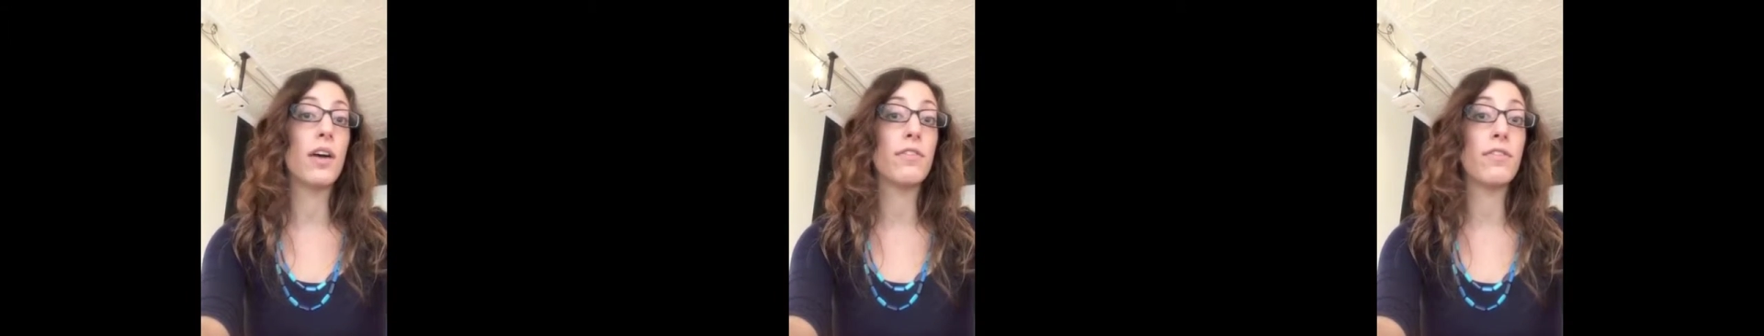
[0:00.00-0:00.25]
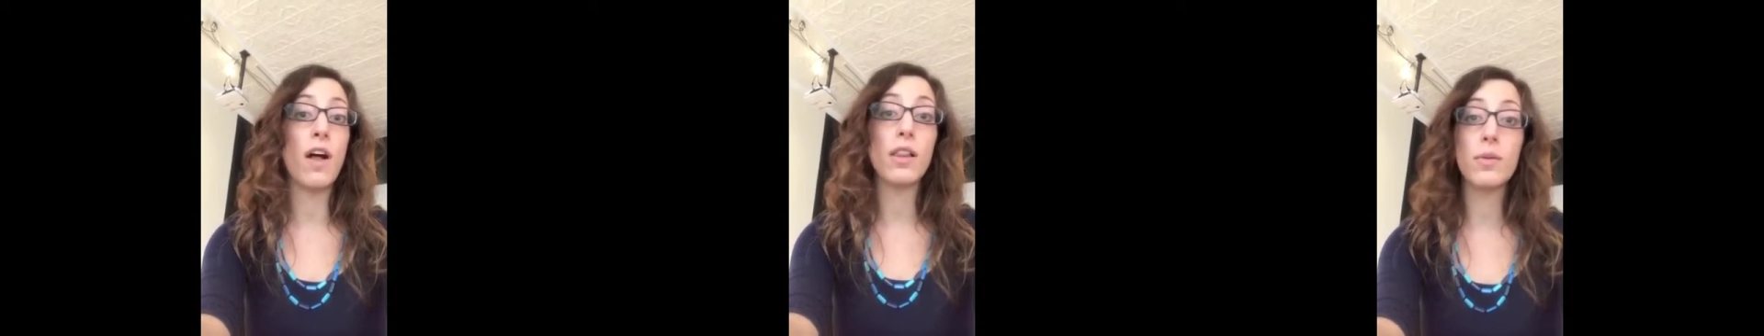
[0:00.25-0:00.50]
a
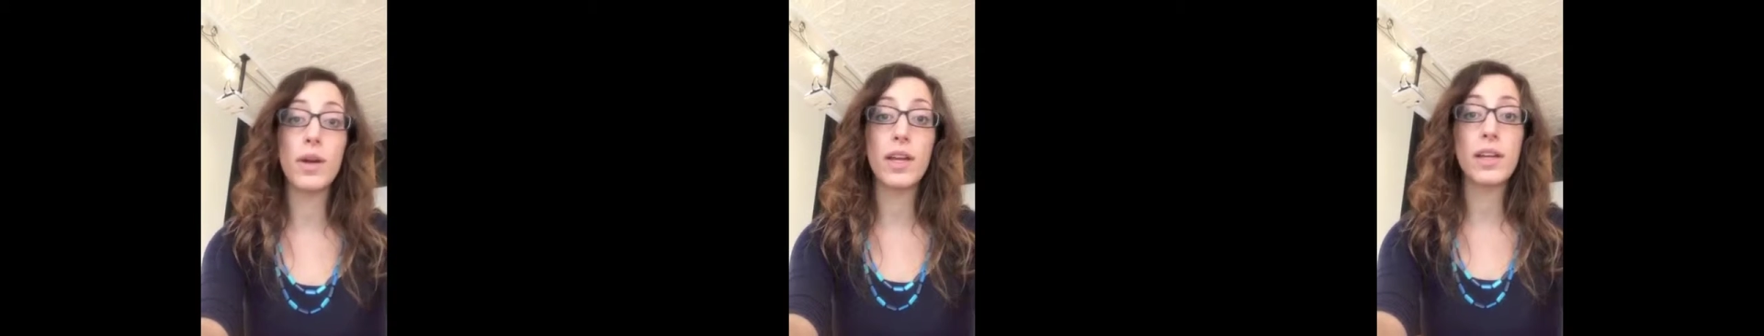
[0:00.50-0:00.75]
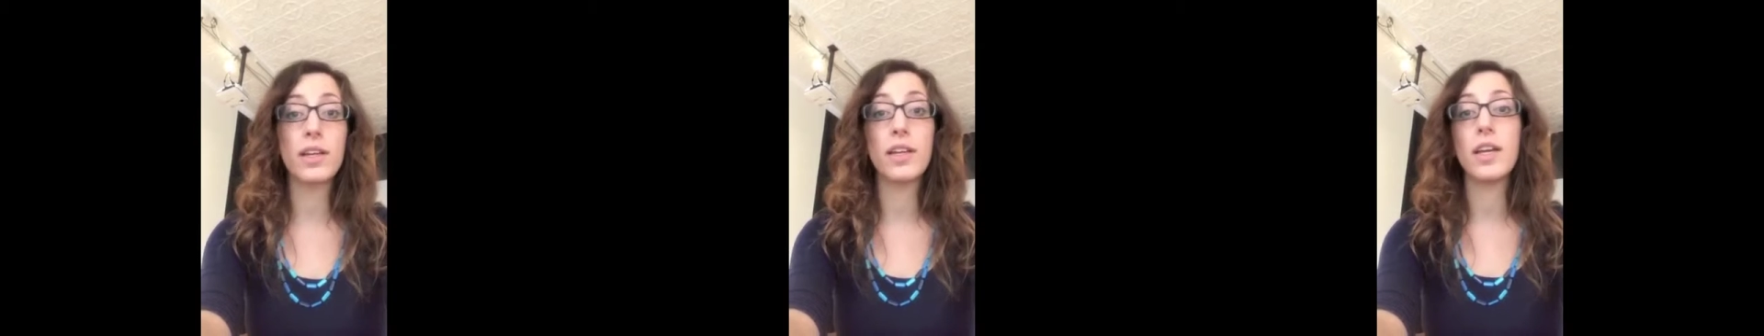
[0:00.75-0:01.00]

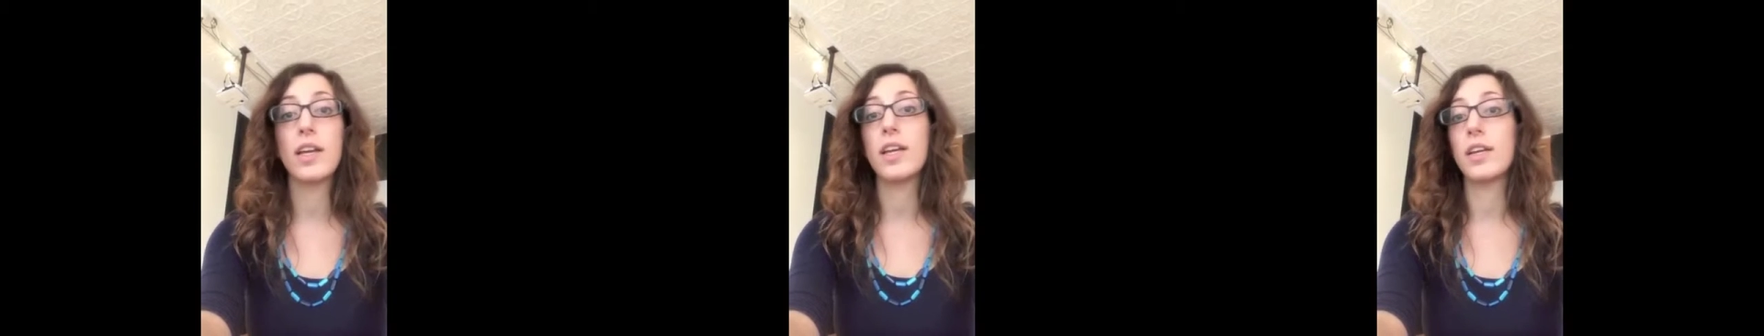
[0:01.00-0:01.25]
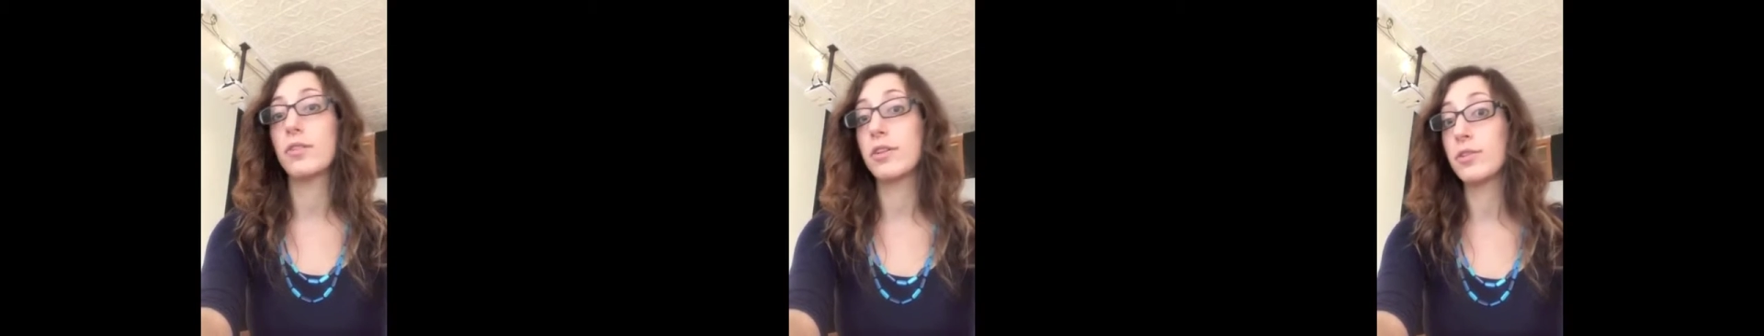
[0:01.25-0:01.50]
following,
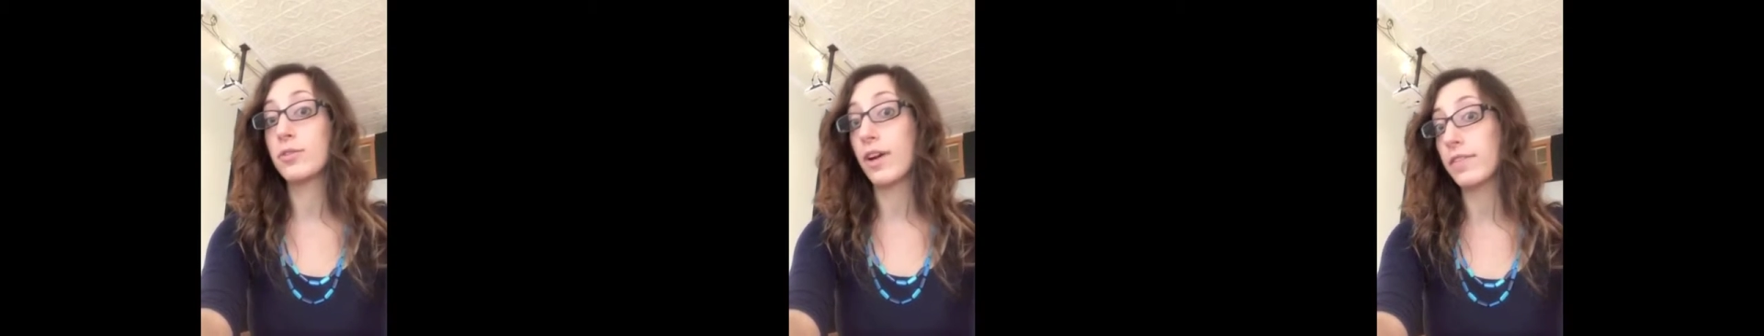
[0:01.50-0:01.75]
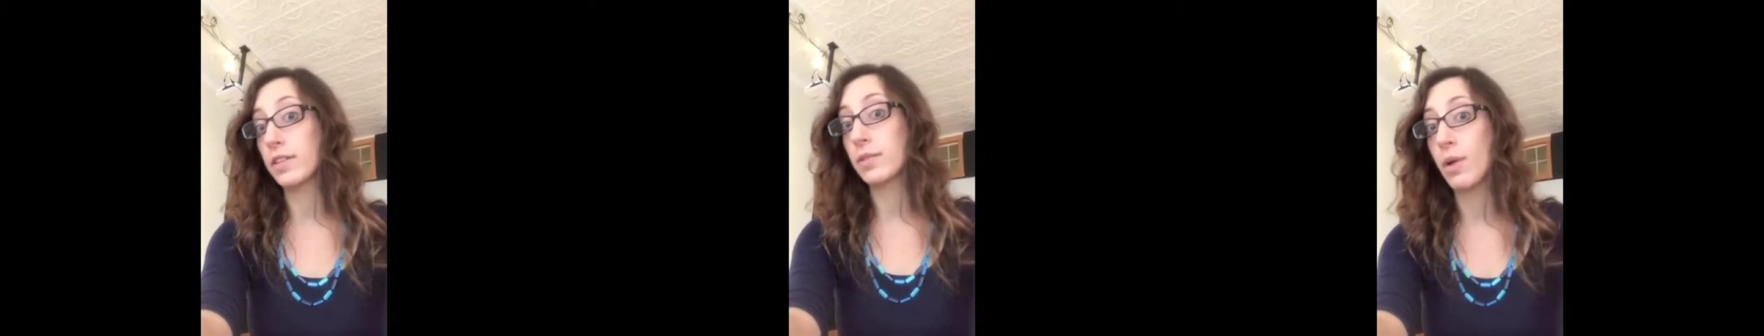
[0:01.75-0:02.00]
increase
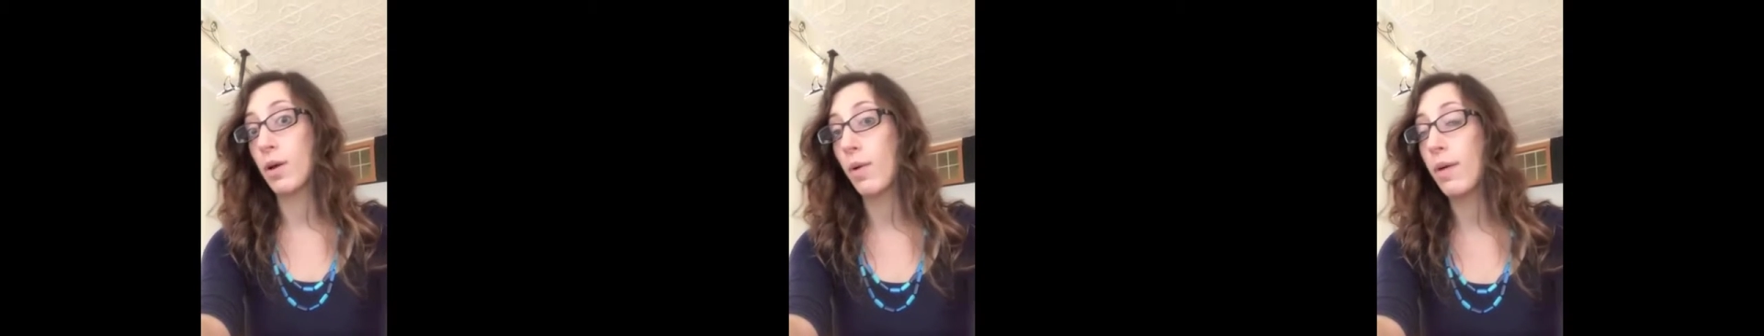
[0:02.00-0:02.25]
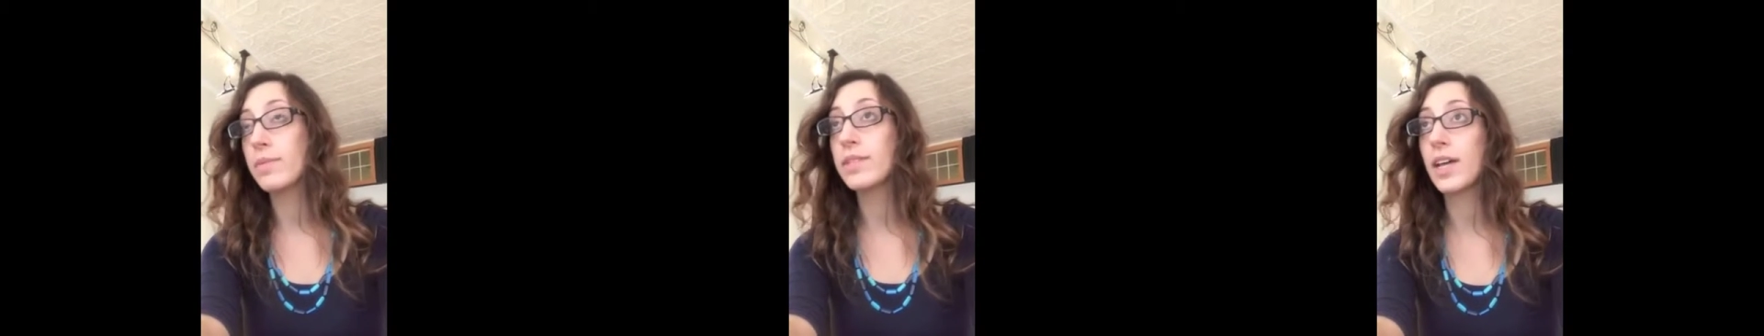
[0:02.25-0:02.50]
traffic to my
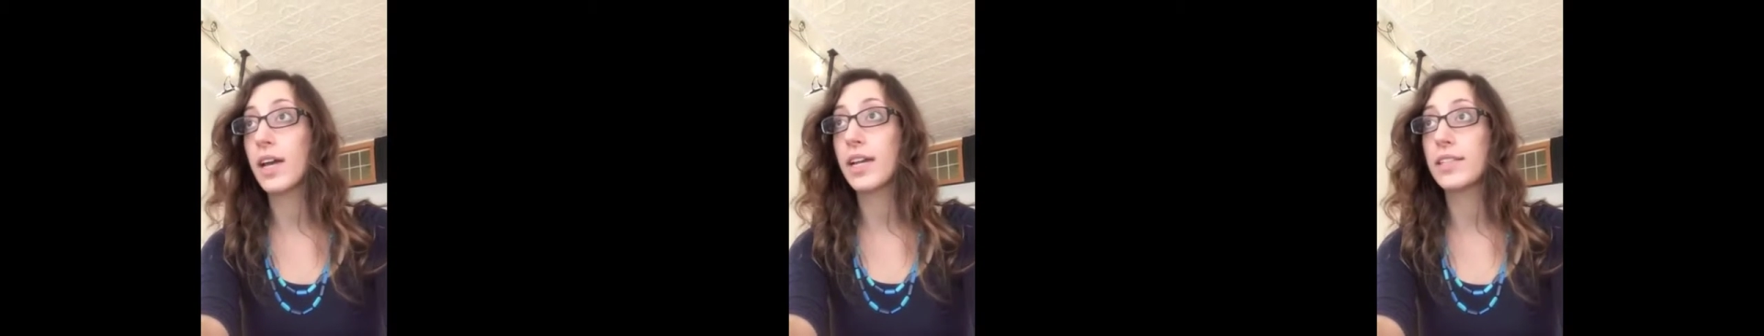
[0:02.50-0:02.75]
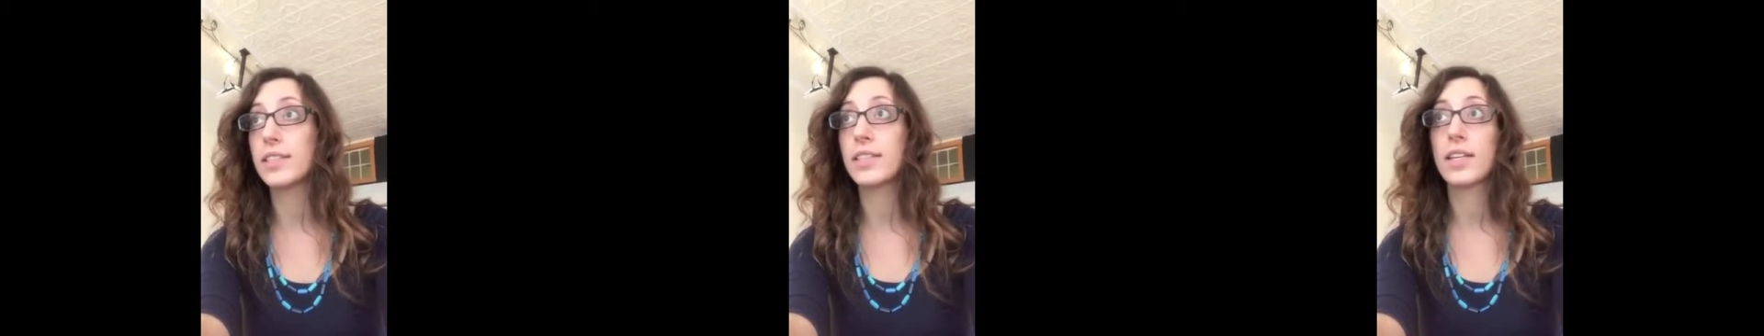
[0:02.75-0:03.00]

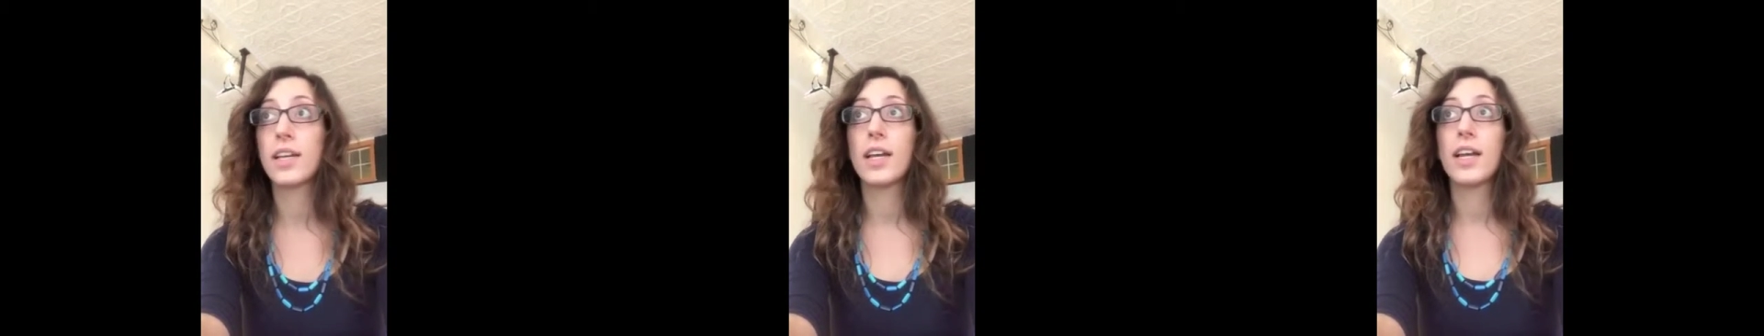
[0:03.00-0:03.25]
website,